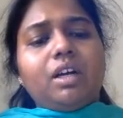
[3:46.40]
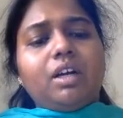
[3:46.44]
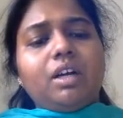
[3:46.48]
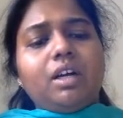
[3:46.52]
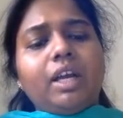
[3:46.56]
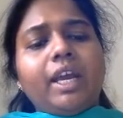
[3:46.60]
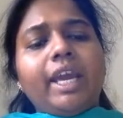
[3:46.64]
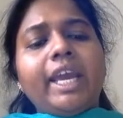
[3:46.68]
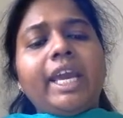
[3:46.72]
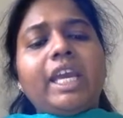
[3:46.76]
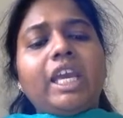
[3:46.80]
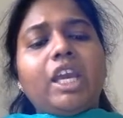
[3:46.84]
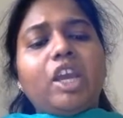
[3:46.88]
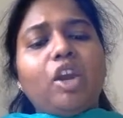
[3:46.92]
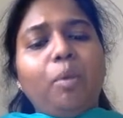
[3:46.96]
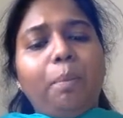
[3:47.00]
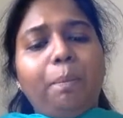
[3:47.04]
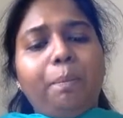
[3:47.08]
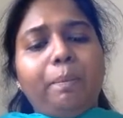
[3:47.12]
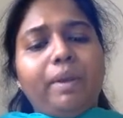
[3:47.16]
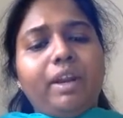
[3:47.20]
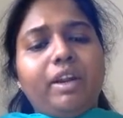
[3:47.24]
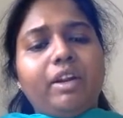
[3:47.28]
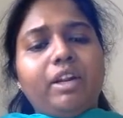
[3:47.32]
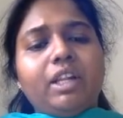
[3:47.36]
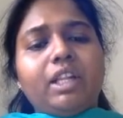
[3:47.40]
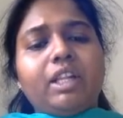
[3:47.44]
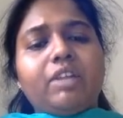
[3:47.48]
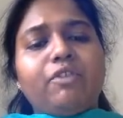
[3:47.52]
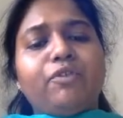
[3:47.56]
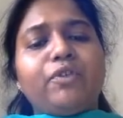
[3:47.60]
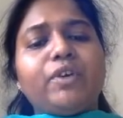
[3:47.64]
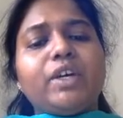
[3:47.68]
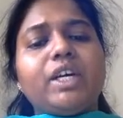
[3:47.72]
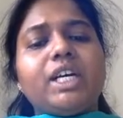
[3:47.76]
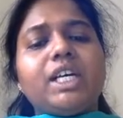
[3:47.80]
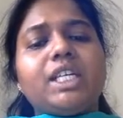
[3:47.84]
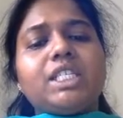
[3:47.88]
equipment. The
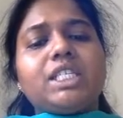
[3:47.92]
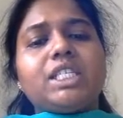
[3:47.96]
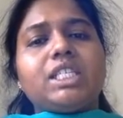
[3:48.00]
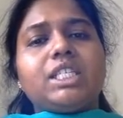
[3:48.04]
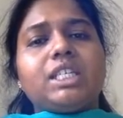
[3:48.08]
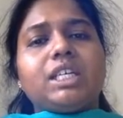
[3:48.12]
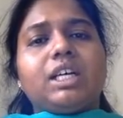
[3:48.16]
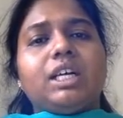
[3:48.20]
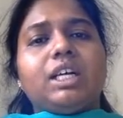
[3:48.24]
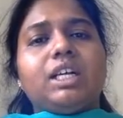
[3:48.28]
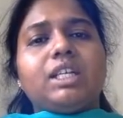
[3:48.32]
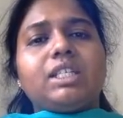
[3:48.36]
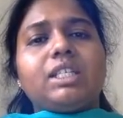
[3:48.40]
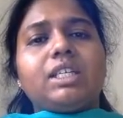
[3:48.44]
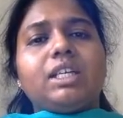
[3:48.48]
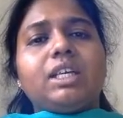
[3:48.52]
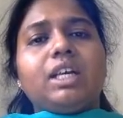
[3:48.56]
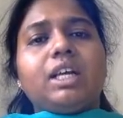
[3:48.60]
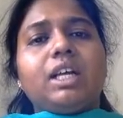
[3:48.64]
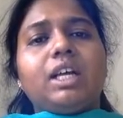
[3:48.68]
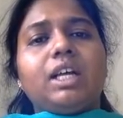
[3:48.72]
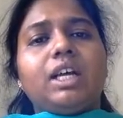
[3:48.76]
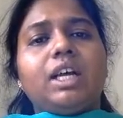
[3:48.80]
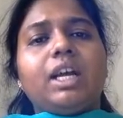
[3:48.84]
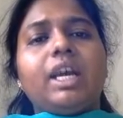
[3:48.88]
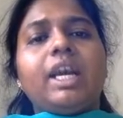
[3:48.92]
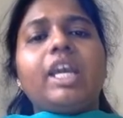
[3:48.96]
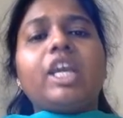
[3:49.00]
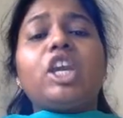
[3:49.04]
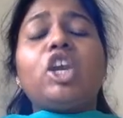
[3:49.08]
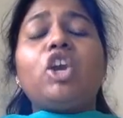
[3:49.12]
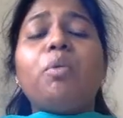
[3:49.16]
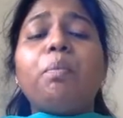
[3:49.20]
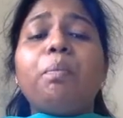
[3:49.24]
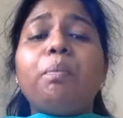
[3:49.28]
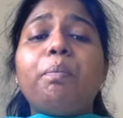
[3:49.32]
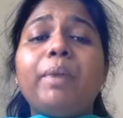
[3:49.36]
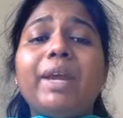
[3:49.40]
first
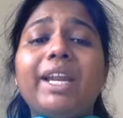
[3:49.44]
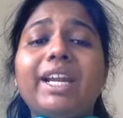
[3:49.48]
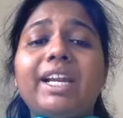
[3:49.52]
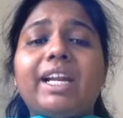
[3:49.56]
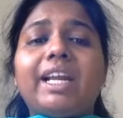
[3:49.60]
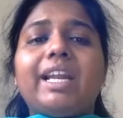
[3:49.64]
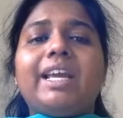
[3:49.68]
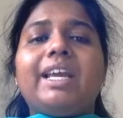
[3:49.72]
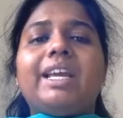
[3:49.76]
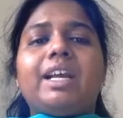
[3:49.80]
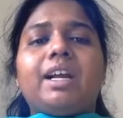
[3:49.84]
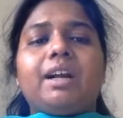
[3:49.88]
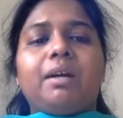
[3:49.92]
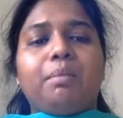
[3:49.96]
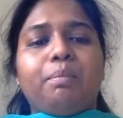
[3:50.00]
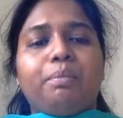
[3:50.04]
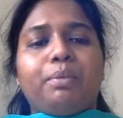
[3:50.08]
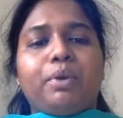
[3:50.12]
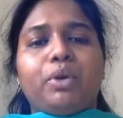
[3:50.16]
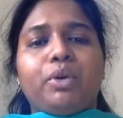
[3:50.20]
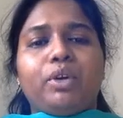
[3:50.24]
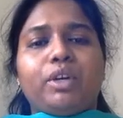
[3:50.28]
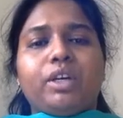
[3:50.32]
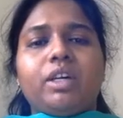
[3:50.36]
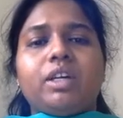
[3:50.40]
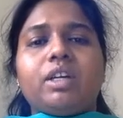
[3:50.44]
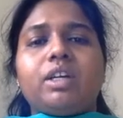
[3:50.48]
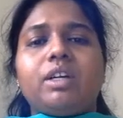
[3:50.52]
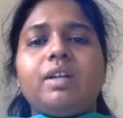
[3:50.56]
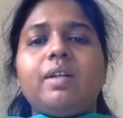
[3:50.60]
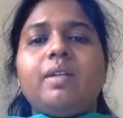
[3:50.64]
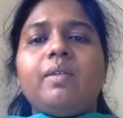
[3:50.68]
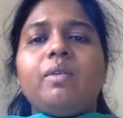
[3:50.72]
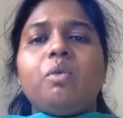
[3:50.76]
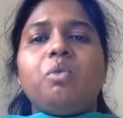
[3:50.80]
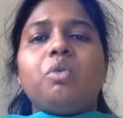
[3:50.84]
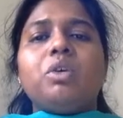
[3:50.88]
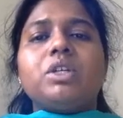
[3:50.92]
equipment like computer
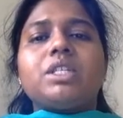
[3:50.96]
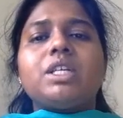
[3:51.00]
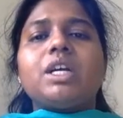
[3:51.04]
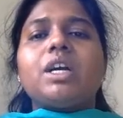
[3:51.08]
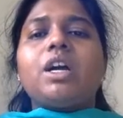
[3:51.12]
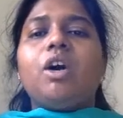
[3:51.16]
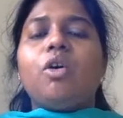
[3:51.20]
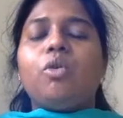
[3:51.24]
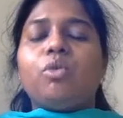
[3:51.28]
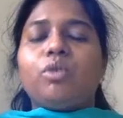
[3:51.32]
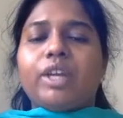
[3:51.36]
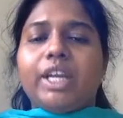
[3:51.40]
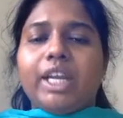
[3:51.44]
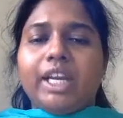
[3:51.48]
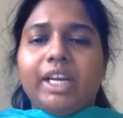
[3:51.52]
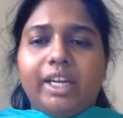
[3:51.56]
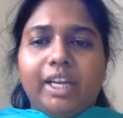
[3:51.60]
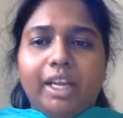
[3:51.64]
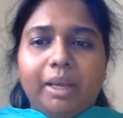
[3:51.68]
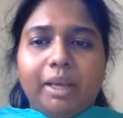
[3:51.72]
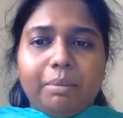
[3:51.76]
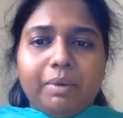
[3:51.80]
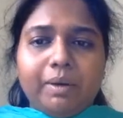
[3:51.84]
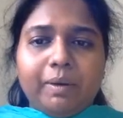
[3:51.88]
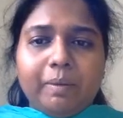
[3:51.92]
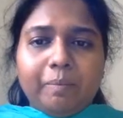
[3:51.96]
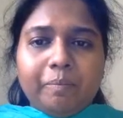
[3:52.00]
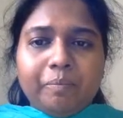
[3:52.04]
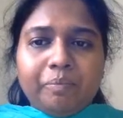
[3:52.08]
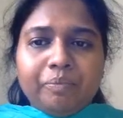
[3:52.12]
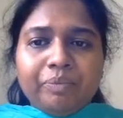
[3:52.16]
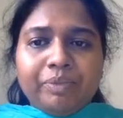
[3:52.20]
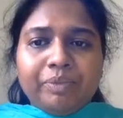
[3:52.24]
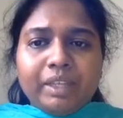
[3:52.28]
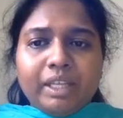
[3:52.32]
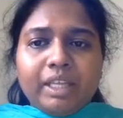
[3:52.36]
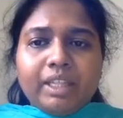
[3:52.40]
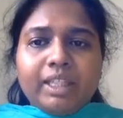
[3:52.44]
was a counting table.
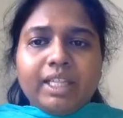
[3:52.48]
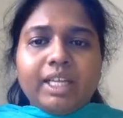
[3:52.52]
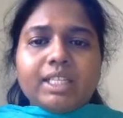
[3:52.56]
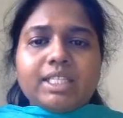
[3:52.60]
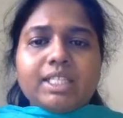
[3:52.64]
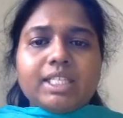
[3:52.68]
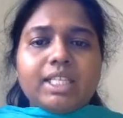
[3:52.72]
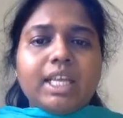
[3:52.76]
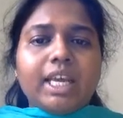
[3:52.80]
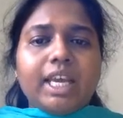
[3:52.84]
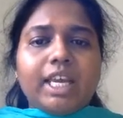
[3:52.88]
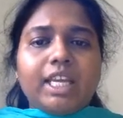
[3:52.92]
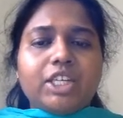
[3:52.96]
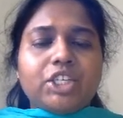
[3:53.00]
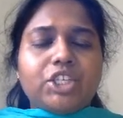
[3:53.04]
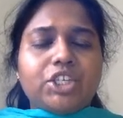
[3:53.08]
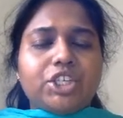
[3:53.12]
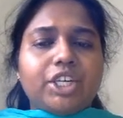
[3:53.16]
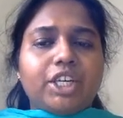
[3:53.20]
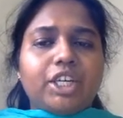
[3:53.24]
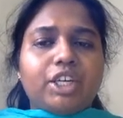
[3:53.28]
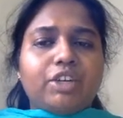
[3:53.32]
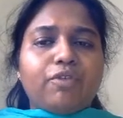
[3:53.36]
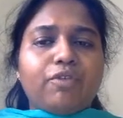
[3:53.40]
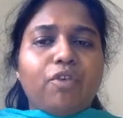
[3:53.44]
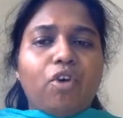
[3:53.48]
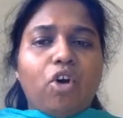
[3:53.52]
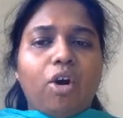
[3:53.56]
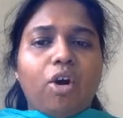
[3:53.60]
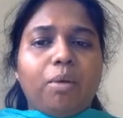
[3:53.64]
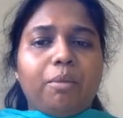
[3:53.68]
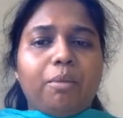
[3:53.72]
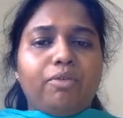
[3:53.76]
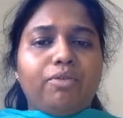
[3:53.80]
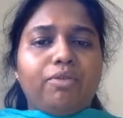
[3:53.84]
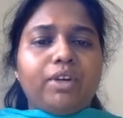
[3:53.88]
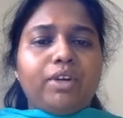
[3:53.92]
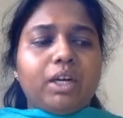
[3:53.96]
That's the ancient form
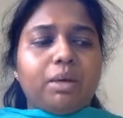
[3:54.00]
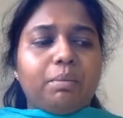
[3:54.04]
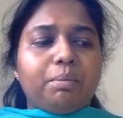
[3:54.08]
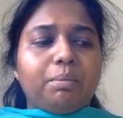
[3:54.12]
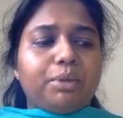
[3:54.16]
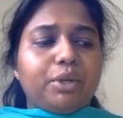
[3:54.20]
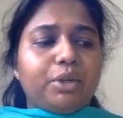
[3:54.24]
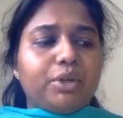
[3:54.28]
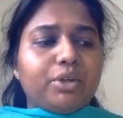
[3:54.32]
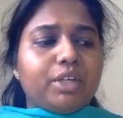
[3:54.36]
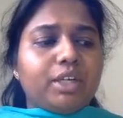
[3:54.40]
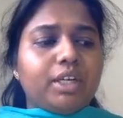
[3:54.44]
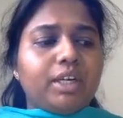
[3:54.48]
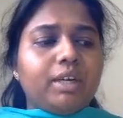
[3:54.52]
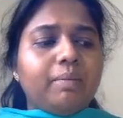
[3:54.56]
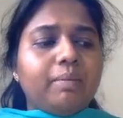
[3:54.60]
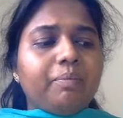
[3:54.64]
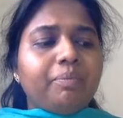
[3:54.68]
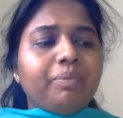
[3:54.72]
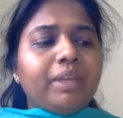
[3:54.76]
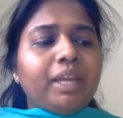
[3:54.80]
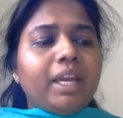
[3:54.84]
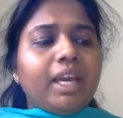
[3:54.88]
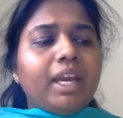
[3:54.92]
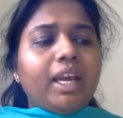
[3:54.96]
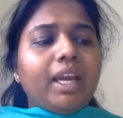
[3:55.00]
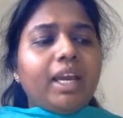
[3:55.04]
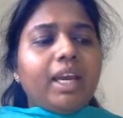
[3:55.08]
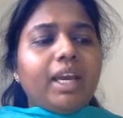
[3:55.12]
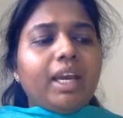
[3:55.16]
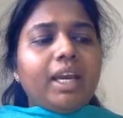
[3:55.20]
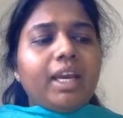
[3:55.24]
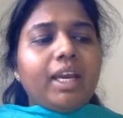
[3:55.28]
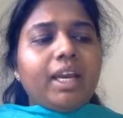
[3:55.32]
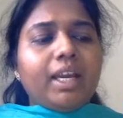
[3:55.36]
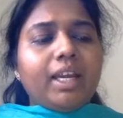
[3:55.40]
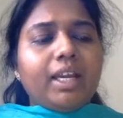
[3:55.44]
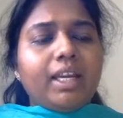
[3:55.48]
of a computer.
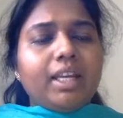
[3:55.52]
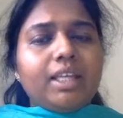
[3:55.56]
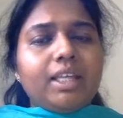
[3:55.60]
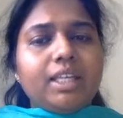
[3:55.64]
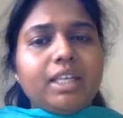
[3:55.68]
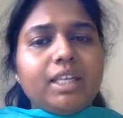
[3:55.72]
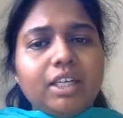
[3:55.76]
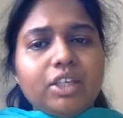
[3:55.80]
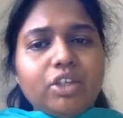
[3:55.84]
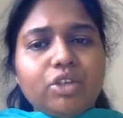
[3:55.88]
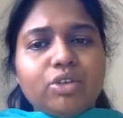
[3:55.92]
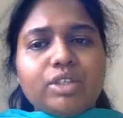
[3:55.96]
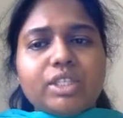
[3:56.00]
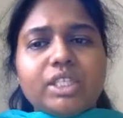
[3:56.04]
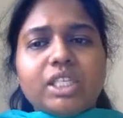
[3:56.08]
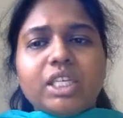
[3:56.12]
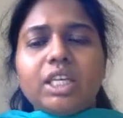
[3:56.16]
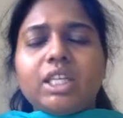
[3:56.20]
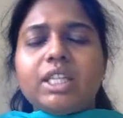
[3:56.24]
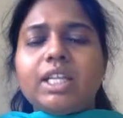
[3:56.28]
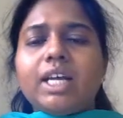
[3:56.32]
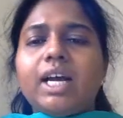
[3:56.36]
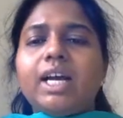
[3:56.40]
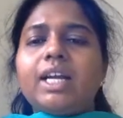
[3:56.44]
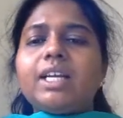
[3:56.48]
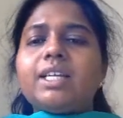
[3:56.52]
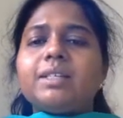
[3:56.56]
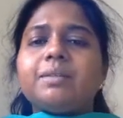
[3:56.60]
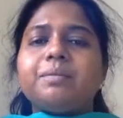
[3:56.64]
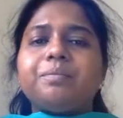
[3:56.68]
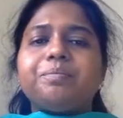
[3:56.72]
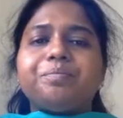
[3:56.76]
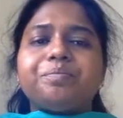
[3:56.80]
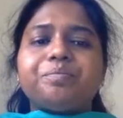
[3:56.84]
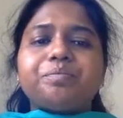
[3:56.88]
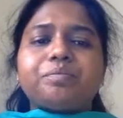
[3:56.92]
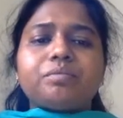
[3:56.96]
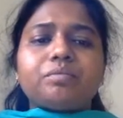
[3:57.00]
And here you see that
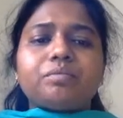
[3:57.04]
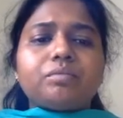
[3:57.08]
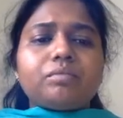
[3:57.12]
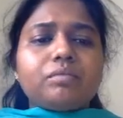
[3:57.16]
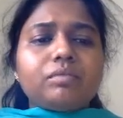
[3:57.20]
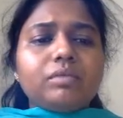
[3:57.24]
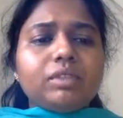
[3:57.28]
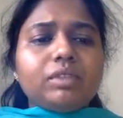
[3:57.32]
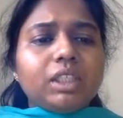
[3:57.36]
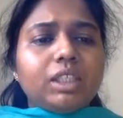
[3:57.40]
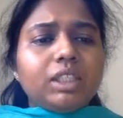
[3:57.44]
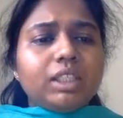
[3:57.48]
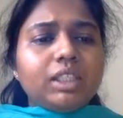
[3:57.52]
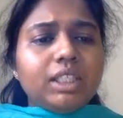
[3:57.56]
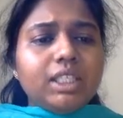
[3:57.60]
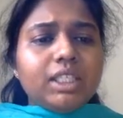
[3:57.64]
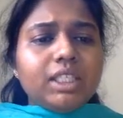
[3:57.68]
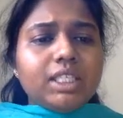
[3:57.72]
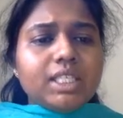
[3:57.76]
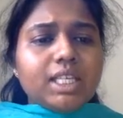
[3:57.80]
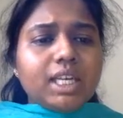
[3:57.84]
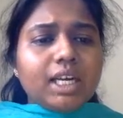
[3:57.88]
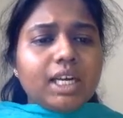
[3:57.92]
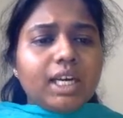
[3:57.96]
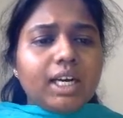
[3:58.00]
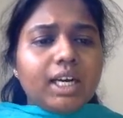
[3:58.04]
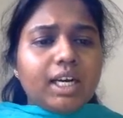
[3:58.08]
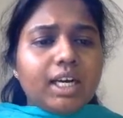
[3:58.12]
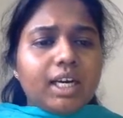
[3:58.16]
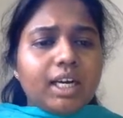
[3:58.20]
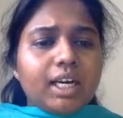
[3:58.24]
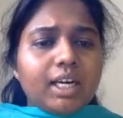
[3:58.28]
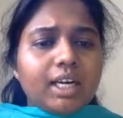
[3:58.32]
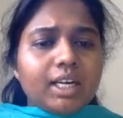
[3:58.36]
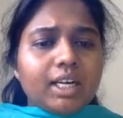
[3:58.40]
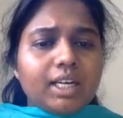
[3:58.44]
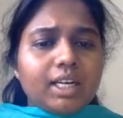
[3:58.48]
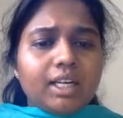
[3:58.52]
these
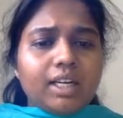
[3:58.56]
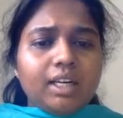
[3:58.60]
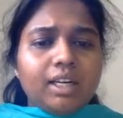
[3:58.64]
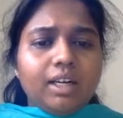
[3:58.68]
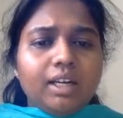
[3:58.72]
are